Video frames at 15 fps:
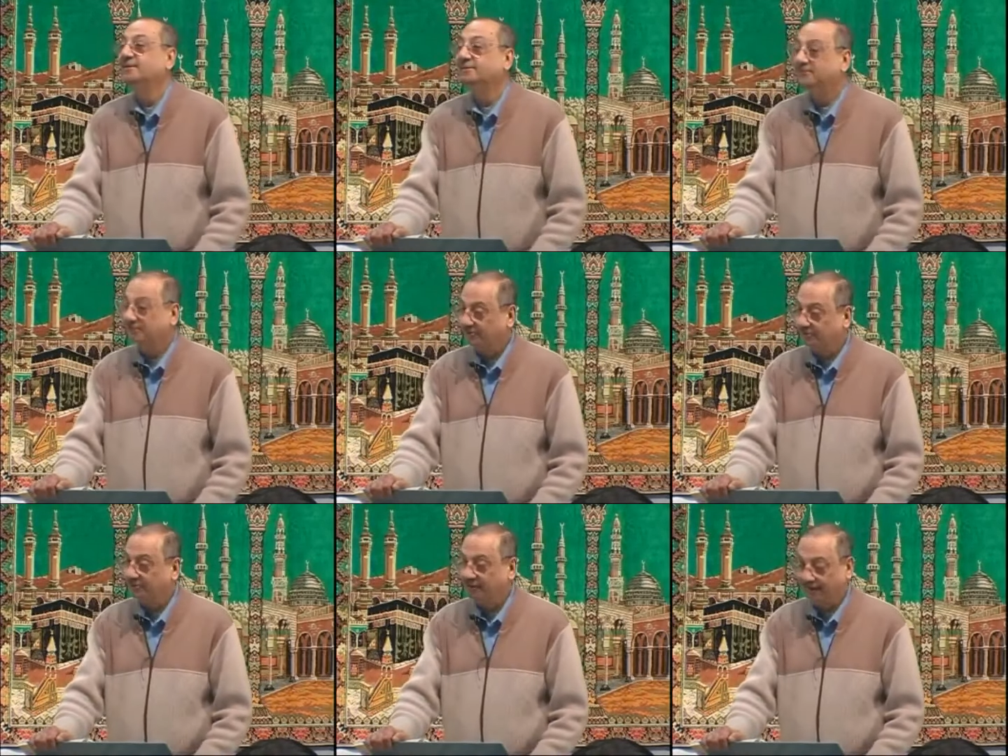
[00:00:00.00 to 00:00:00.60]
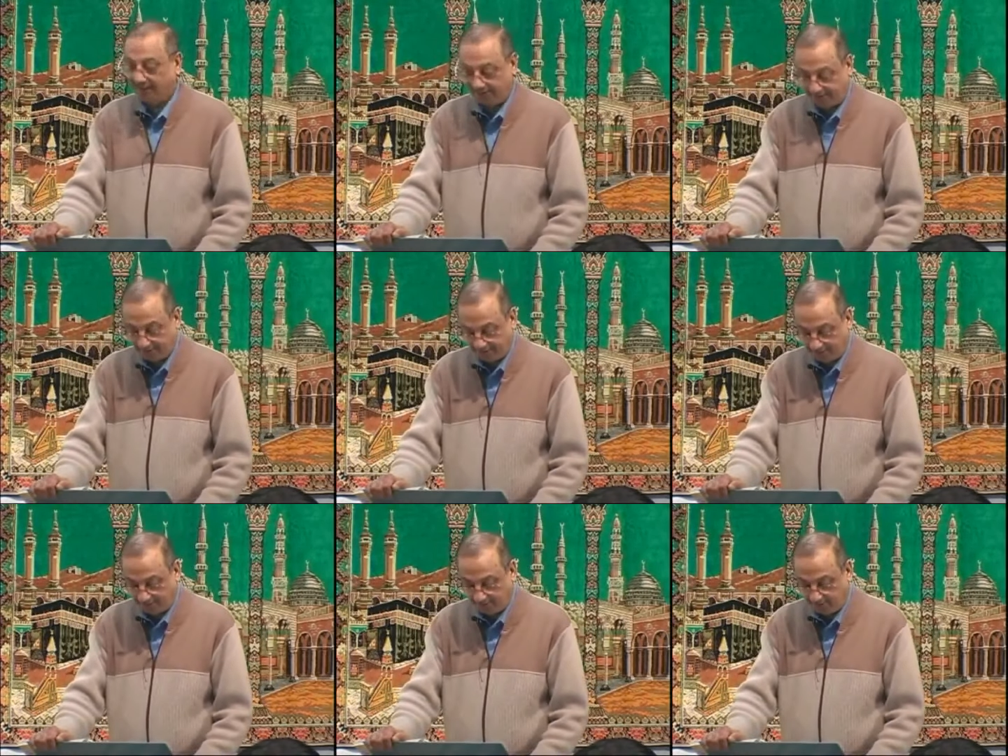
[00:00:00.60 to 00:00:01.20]
Did you write
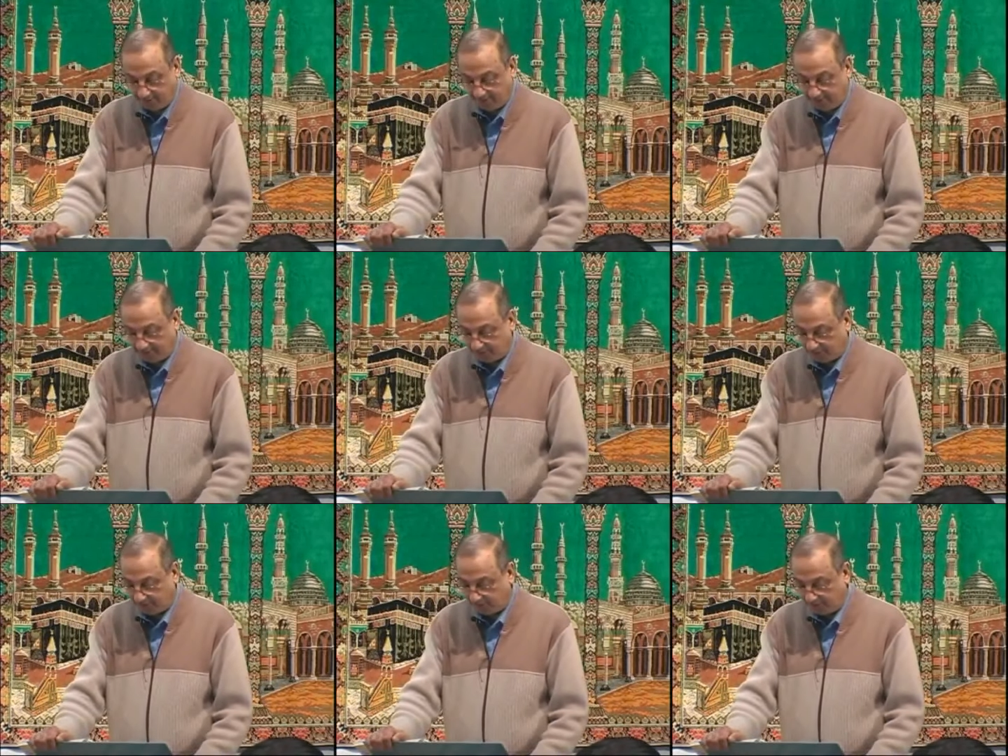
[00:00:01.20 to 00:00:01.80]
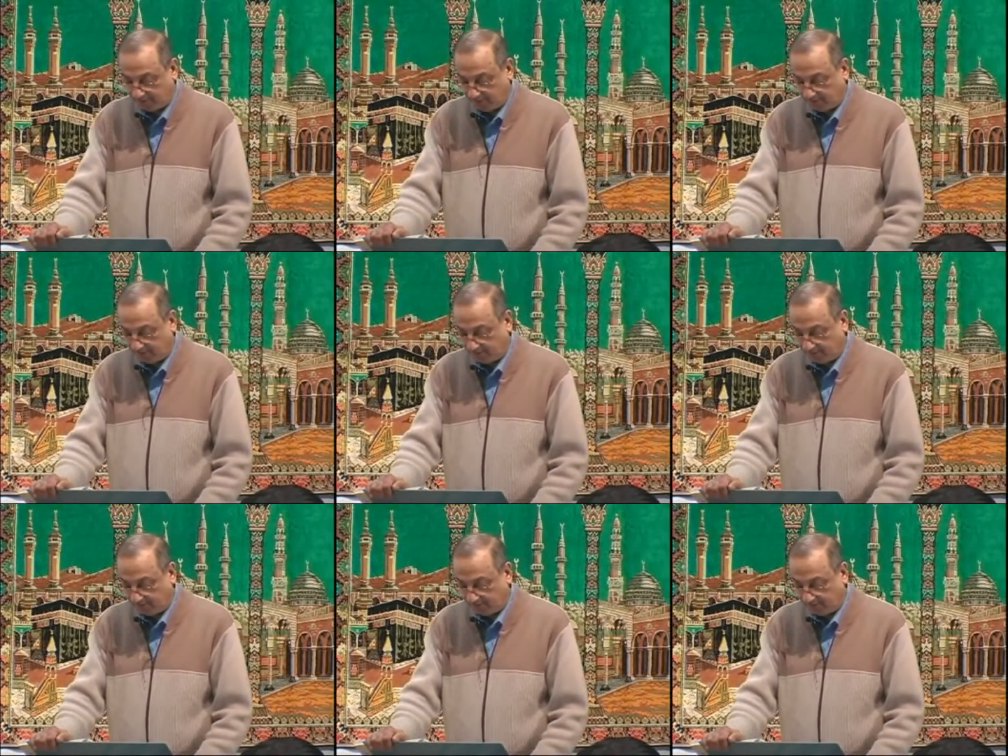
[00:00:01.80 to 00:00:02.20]
it, O my children?